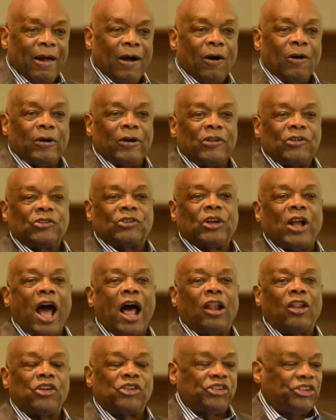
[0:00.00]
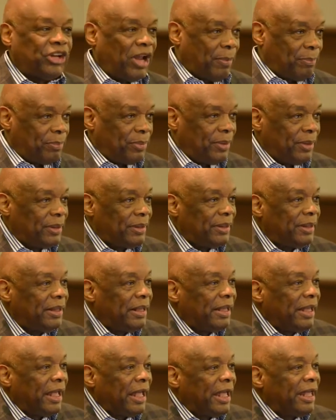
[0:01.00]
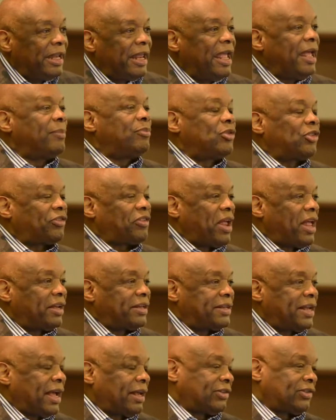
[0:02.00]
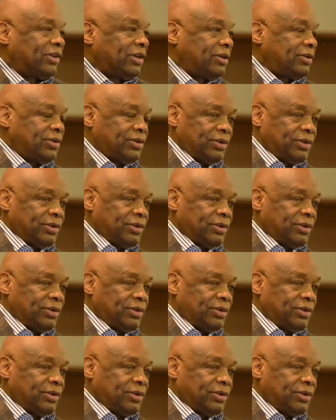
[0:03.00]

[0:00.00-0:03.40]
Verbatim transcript: on a scholarship in Hempstead, Texas.